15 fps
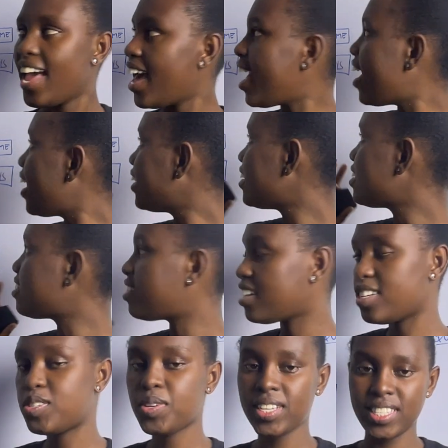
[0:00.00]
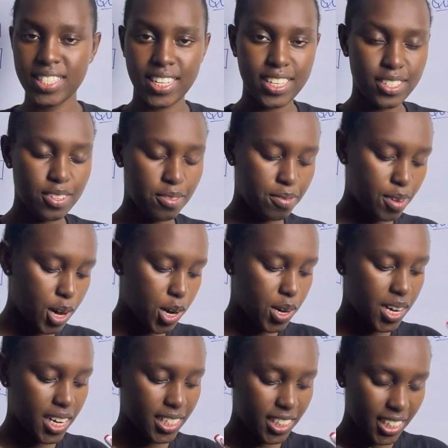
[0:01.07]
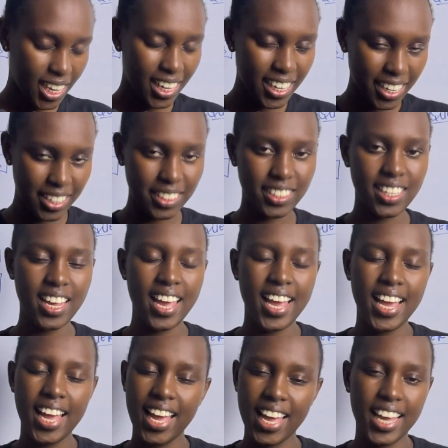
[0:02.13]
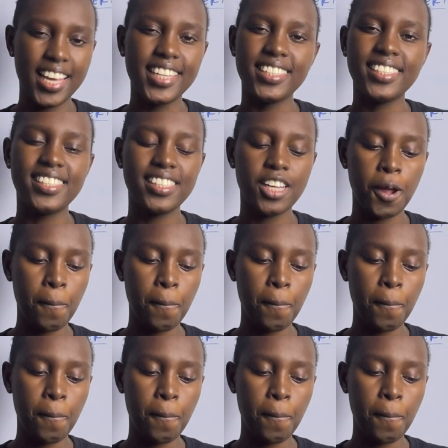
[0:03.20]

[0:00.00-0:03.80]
and it's day 26 of our challenge, and